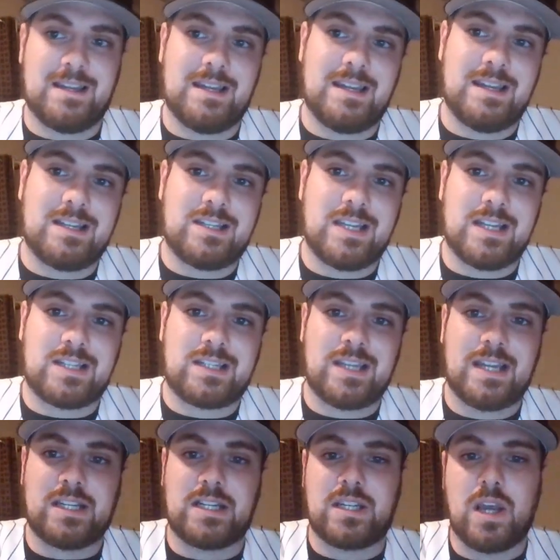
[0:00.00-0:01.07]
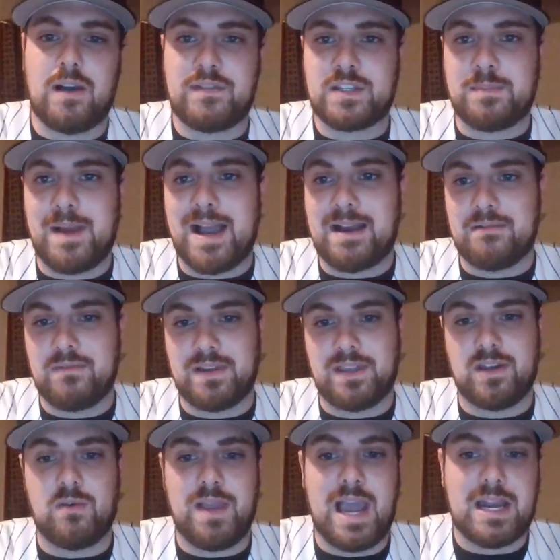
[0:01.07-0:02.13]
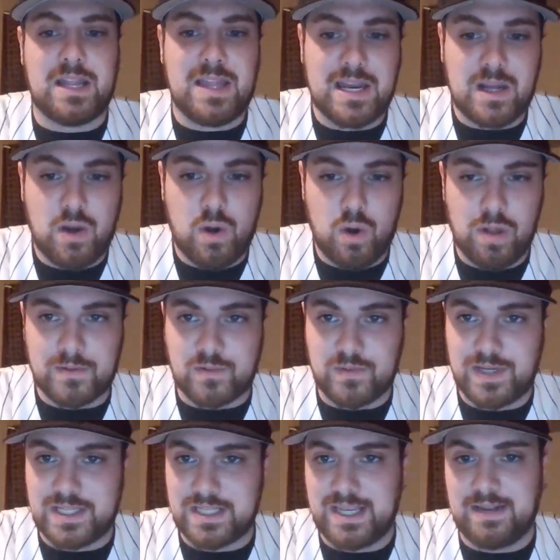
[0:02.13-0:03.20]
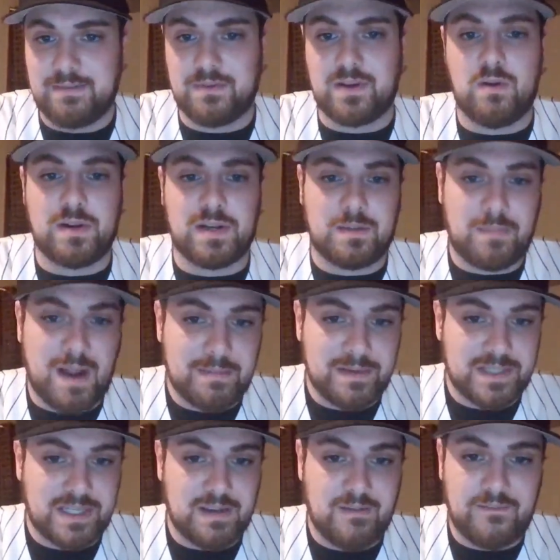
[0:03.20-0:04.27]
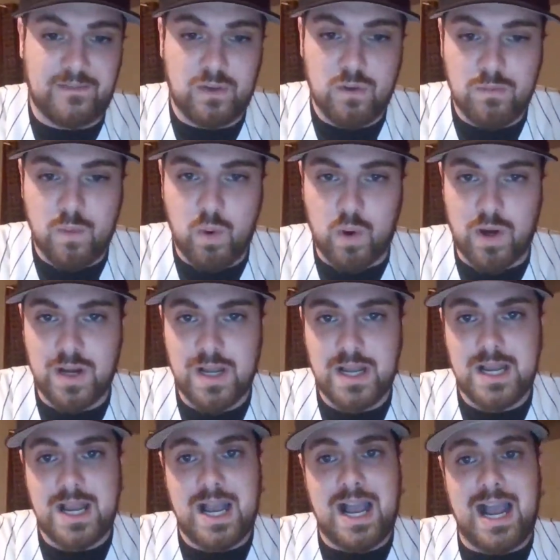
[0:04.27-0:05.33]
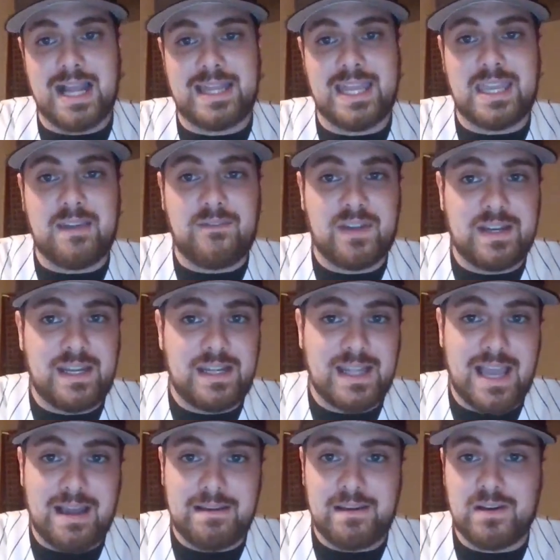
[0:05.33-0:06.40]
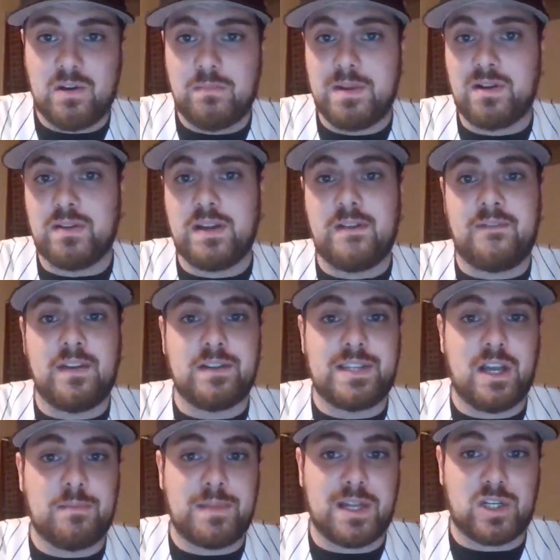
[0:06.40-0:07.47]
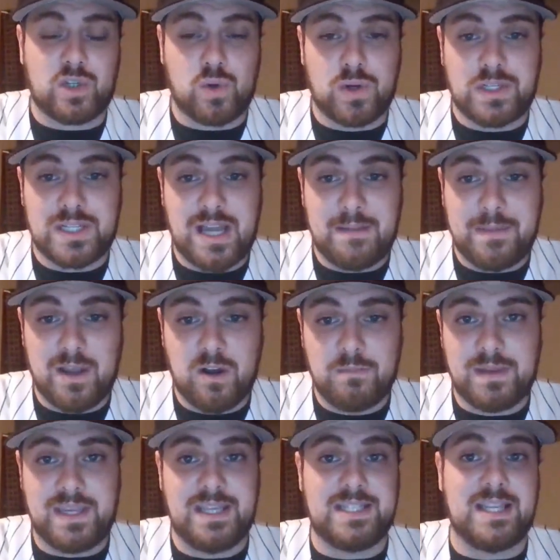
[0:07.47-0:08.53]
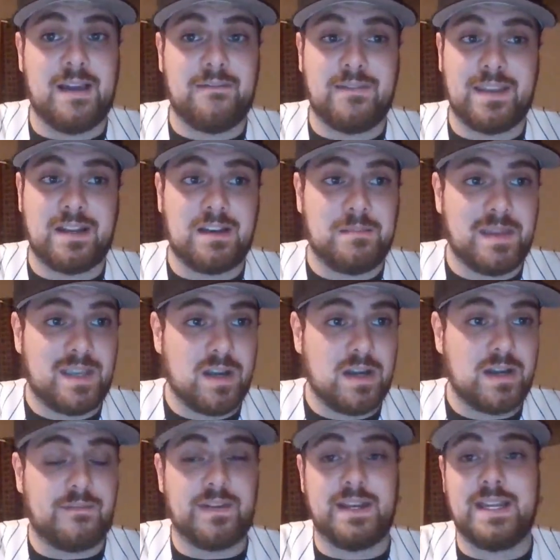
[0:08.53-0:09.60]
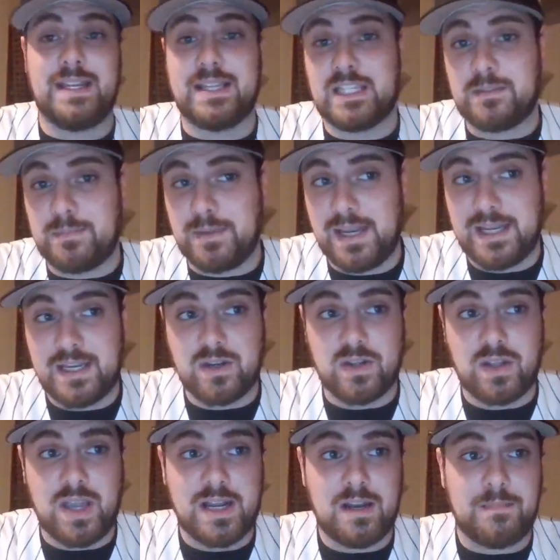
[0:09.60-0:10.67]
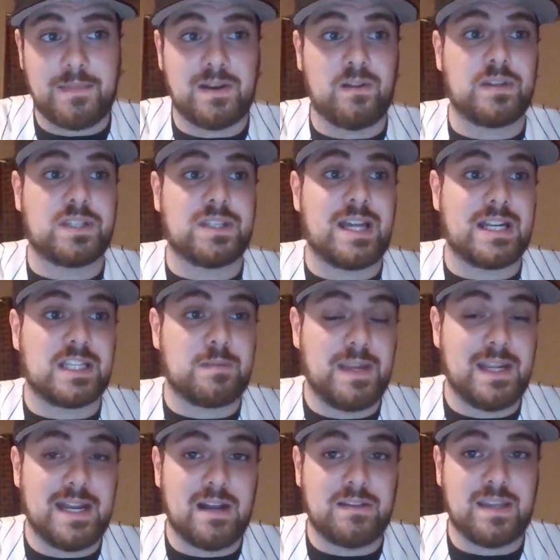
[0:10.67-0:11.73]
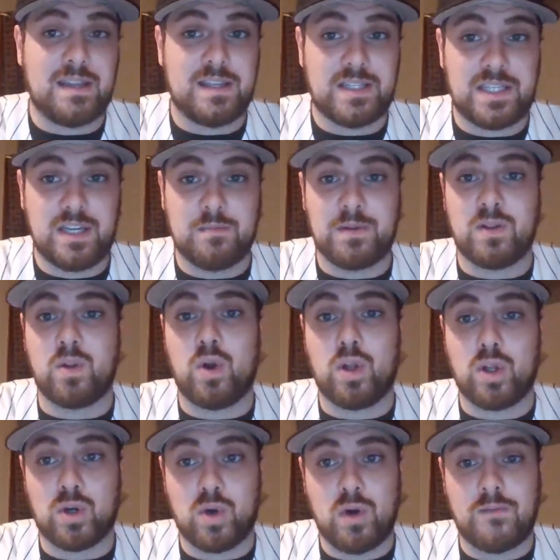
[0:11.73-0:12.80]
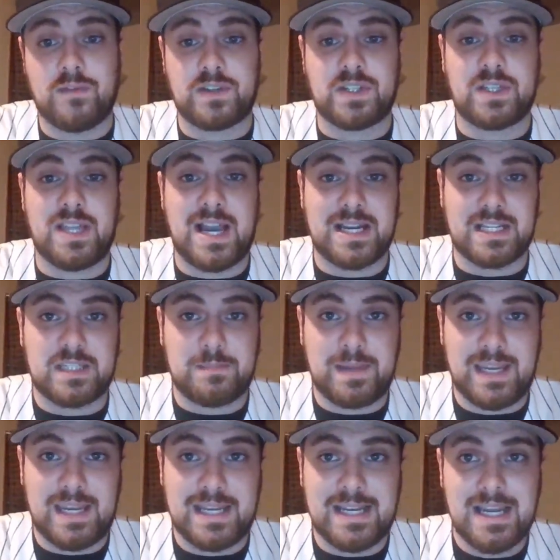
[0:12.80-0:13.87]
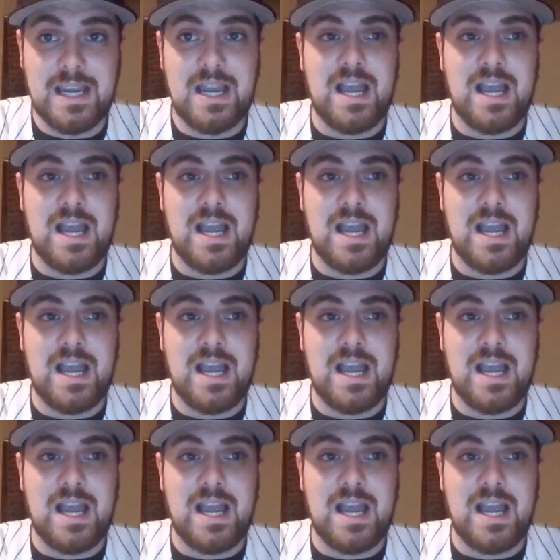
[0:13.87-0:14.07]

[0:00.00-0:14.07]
It's a tough spot. We had a lot of call-ups recently, and we're going to probably see a few more. I think if you need that, middle infield help, that shortstop help, he's definitely going to be good. If you need the speed in your lineup, I know there's a lot of speed out there this year, but Lawlar offers a lot of speed.